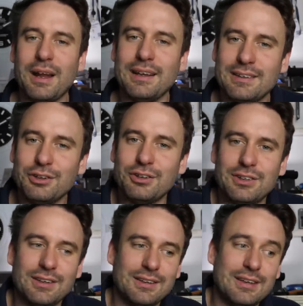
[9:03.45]
And it's
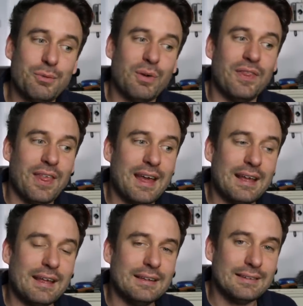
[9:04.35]
interesting to see when
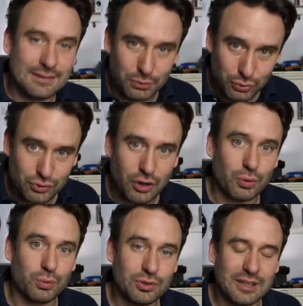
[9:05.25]
they still
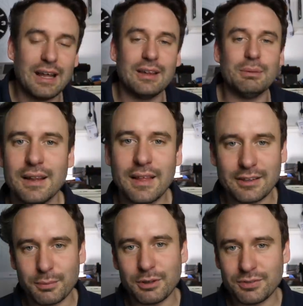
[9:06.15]
struggle to get them.
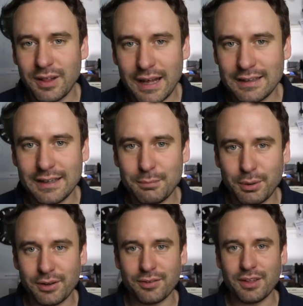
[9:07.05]
Thanks so much for the AD
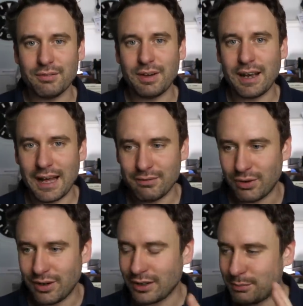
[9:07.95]
putting on the event, and
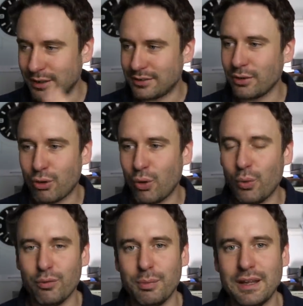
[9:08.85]
Rolex being so cool
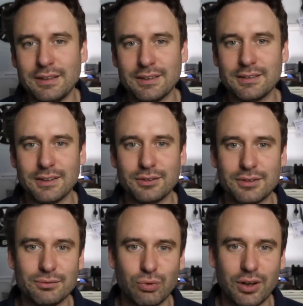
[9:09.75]
with me just
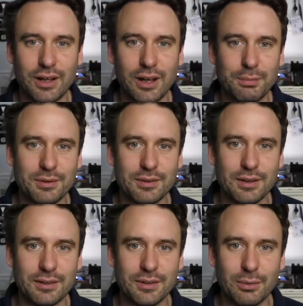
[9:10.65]
rocking up
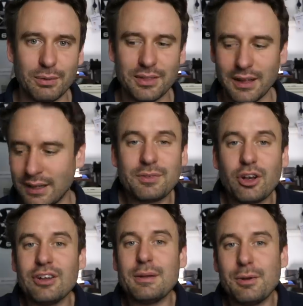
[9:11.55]
and doing my thing.
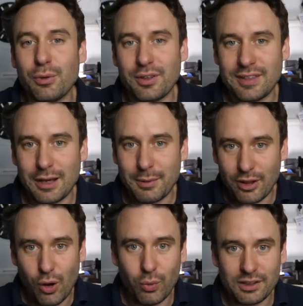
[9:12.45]
Guys, let me know what you think about
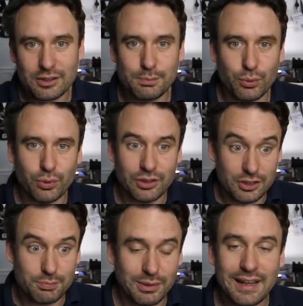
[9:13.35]
the whole Explorer
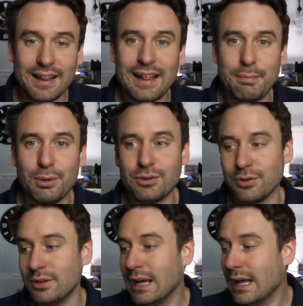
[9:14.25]
display that they put on.